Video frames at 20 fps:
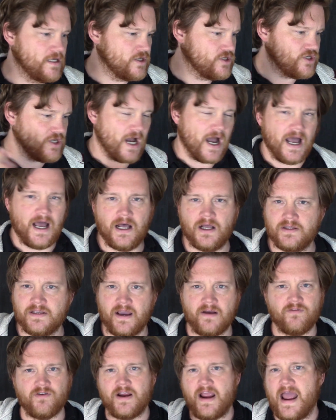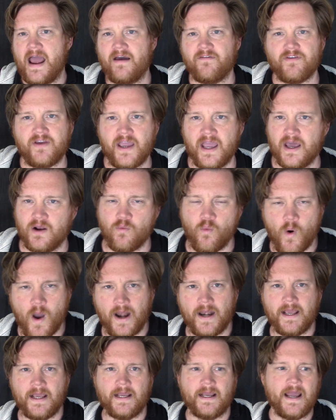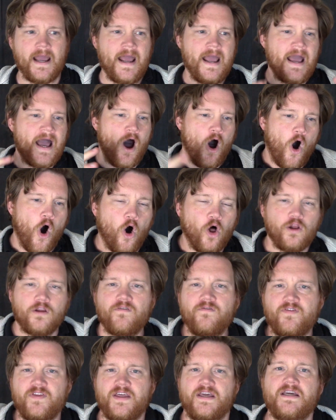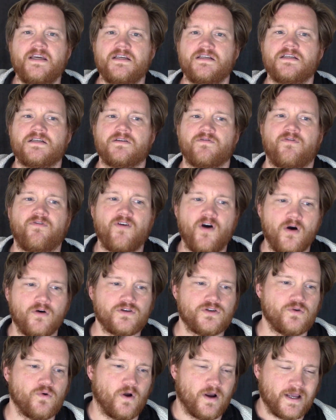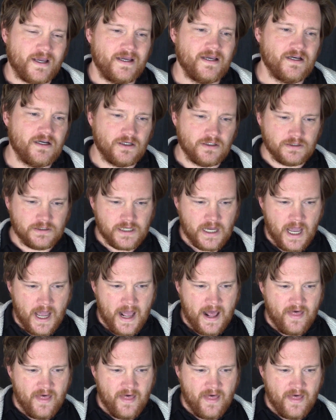child, every Afghan wedding, all of these folks who are killed,